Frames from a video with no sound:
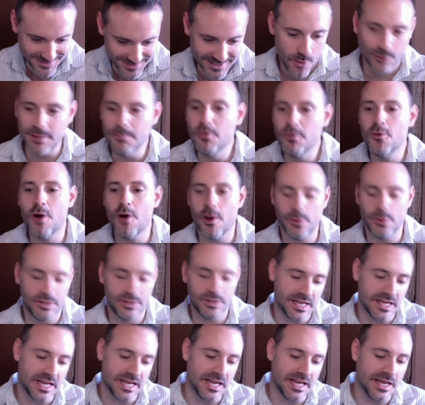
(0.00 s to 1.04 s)
Without Thibaut,
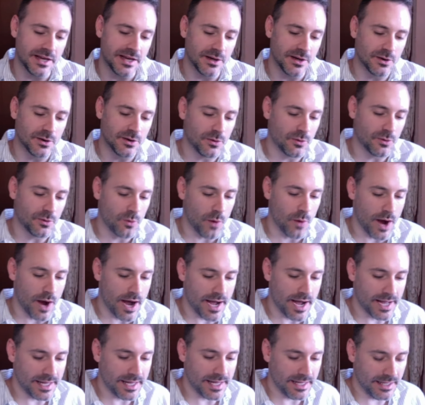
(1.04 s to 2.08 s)
I would say
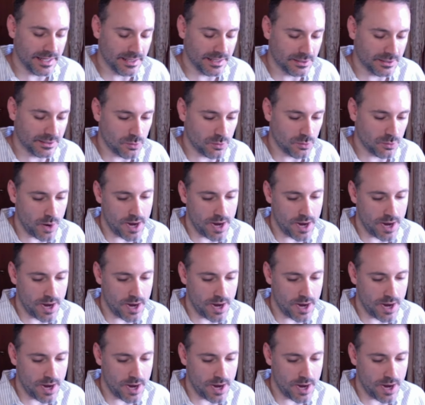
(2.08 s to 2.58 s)
quite.